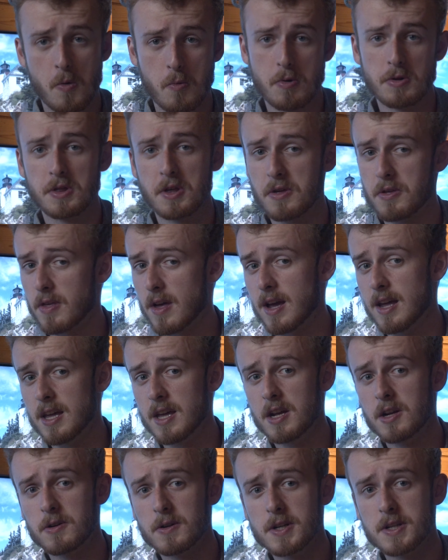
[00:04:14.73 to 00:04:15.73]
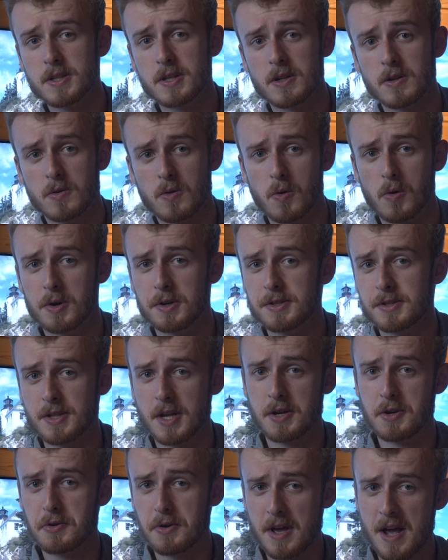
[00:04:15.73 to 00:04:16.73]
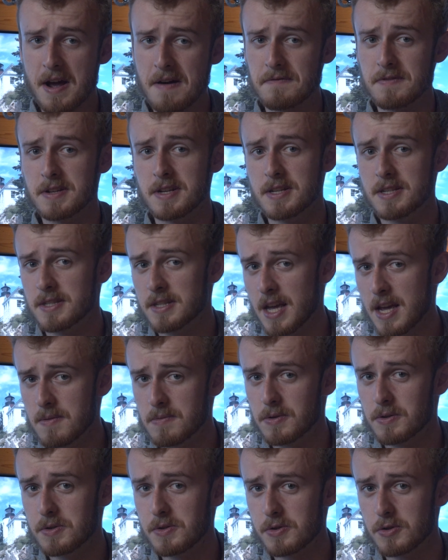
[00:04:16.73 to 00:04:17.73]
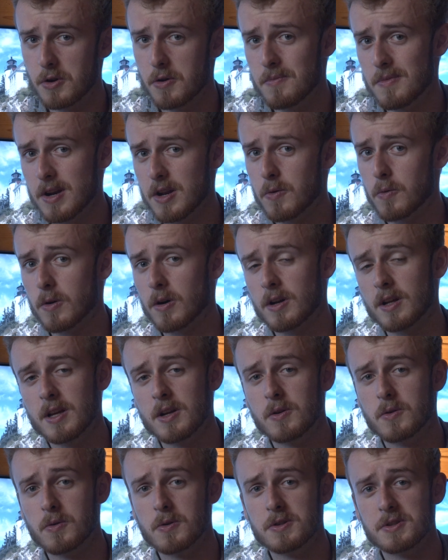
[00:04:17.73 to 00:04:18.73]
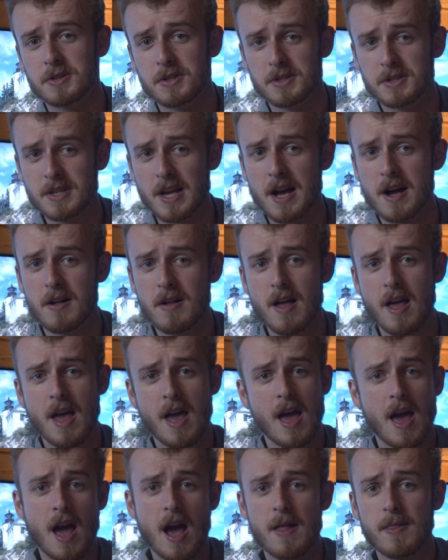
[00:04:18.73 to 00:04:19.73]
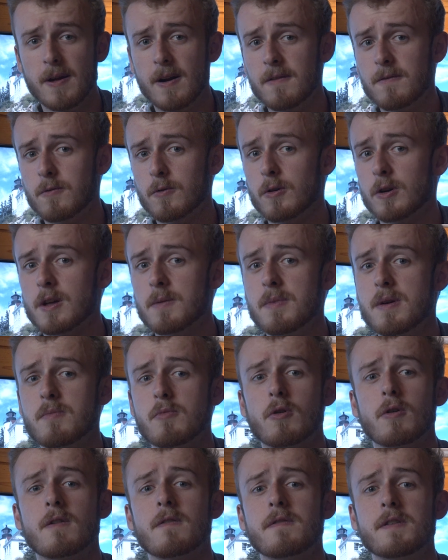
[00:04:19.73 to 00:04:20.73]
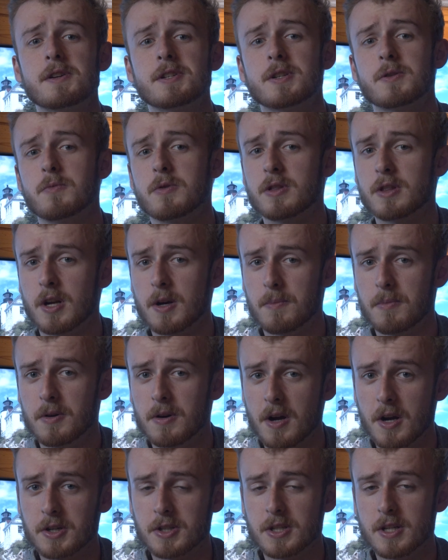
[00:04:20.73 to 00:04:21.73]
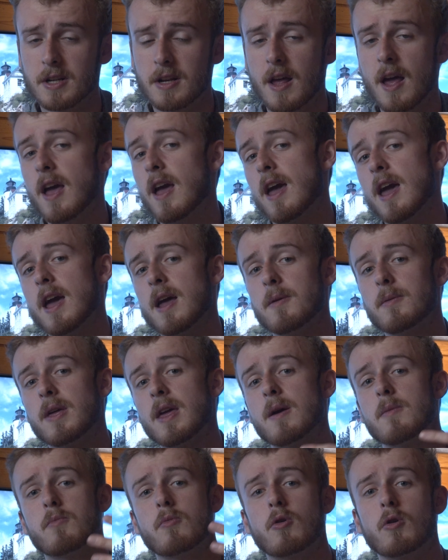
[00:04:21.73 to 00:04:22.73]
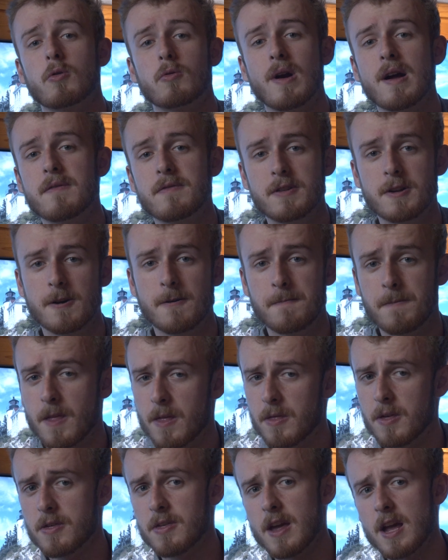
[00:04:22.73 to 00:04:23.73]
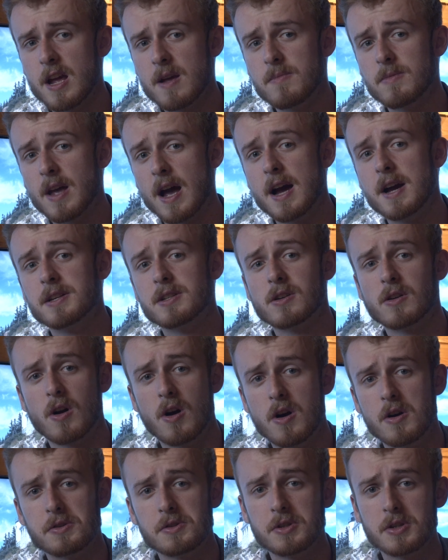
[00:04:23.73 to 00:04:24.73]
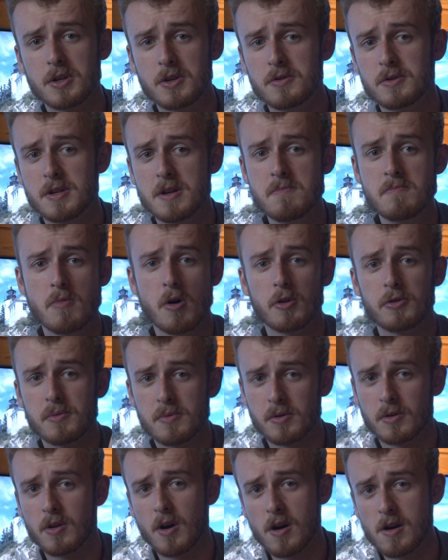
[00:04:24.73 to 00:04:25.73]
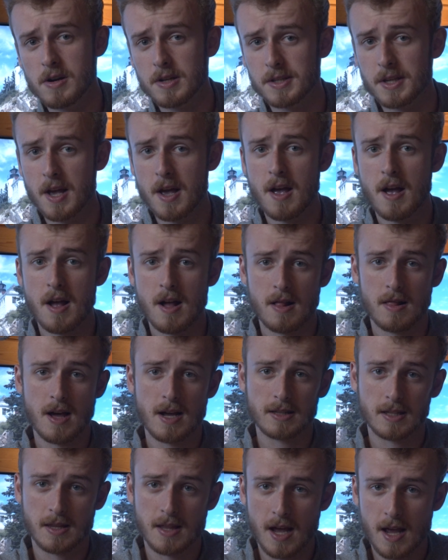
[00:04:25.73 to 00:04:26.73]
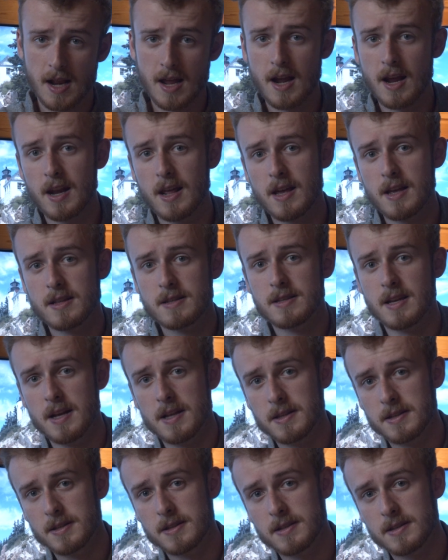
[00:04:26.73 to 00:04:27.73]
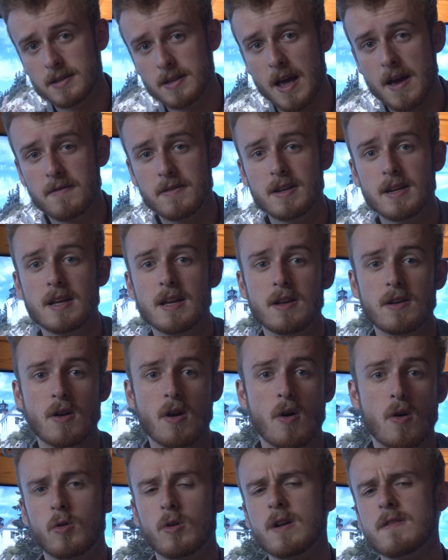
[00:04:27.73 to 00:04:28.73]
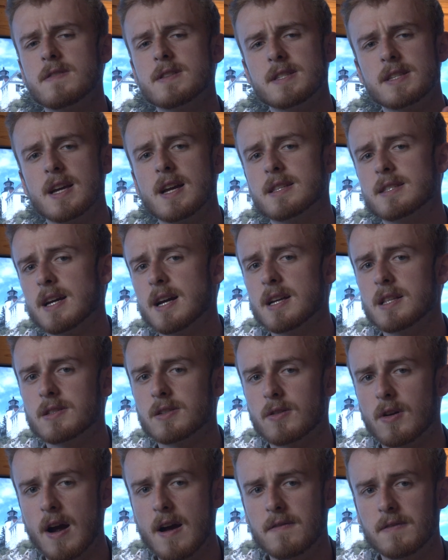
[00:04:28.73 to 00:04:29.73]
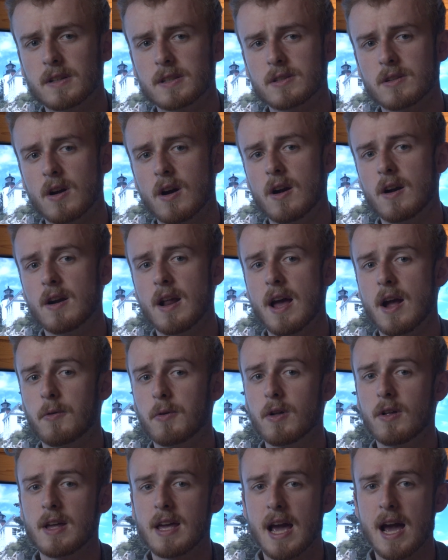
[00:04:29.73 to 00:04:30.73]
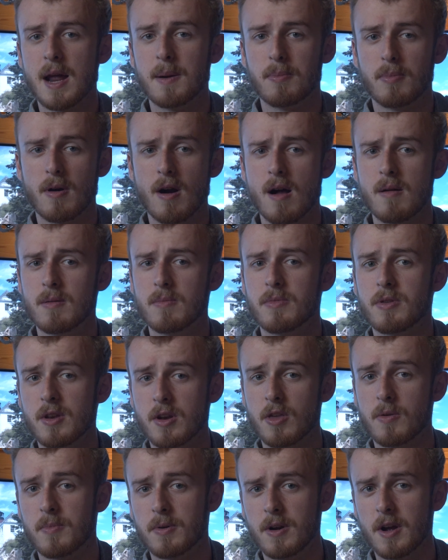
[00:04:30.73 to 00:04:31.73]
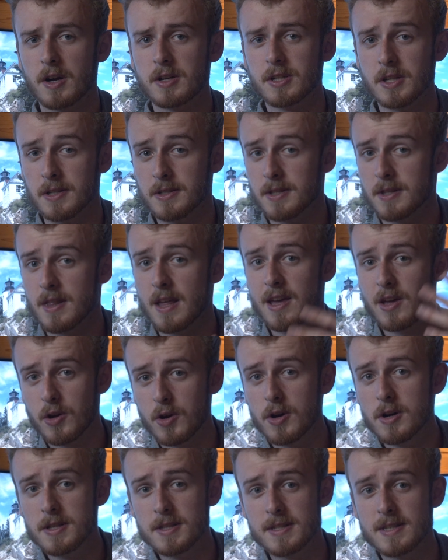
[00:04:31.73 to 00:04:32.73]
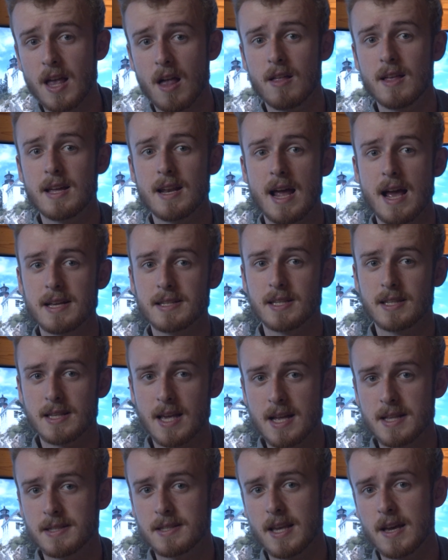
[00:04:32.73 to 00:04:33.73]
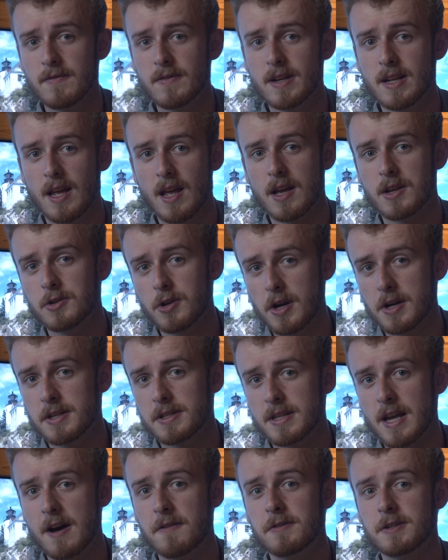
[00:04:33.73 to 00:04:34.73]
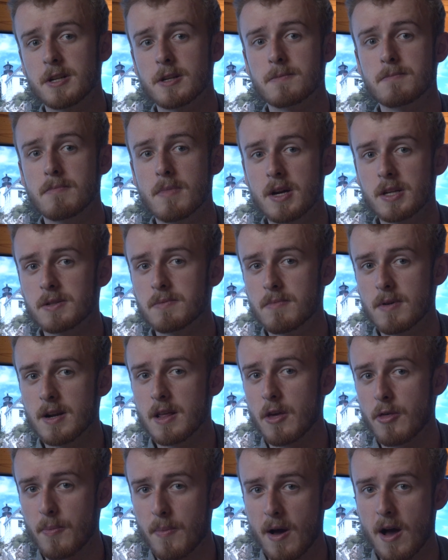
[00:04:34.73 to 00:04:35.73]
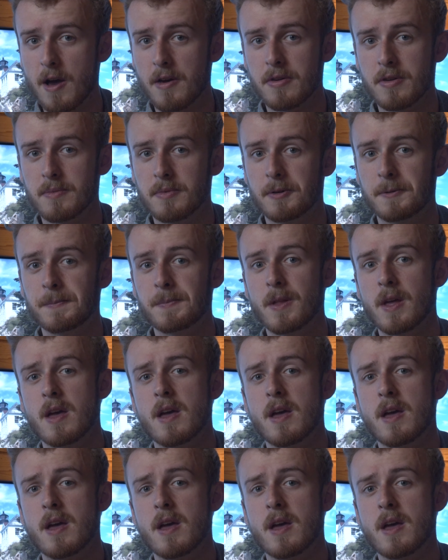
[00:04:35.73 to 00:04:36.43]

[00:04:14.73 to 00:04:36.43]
With the slight increase in cores, they don't have to disable so many working cores to sell, and therefore can be more efficient with their production and get more revenue. The same dies are also used in multiple cards, like ten eighty, ten seventy, or even say a Titan's graphics card really had problems in its productions. They could sell it as a ten seventy and try to salvage as much money as possible.